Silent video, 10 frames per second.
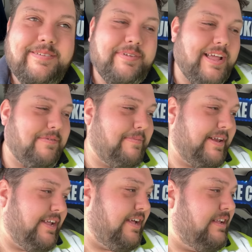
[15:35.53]
But yeah, we've
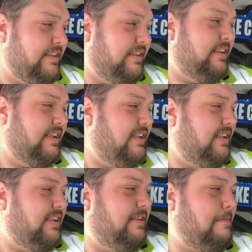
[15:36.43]
been here
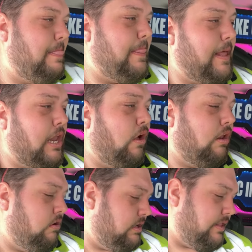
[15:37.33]
a lot
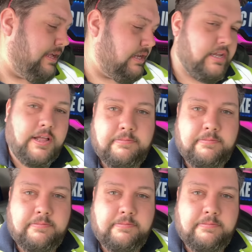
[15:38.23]
longer than